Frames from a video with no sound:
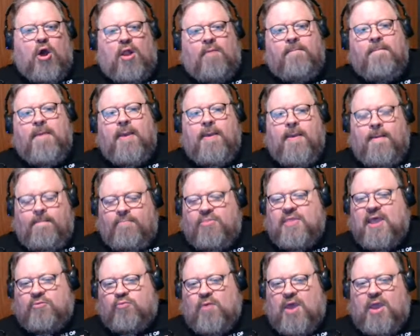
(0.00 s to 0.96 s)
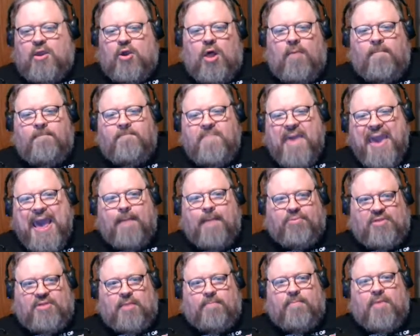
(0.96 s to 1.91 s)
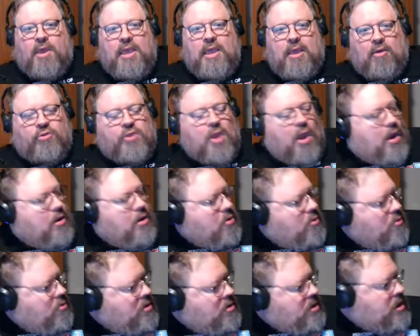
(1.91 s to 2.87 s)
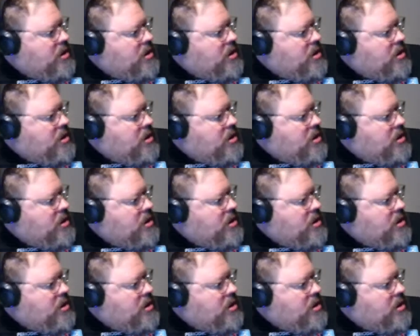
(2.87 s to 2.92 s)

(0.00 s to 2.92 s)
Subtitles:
call him. That's why I call him Pablum Hidalgo.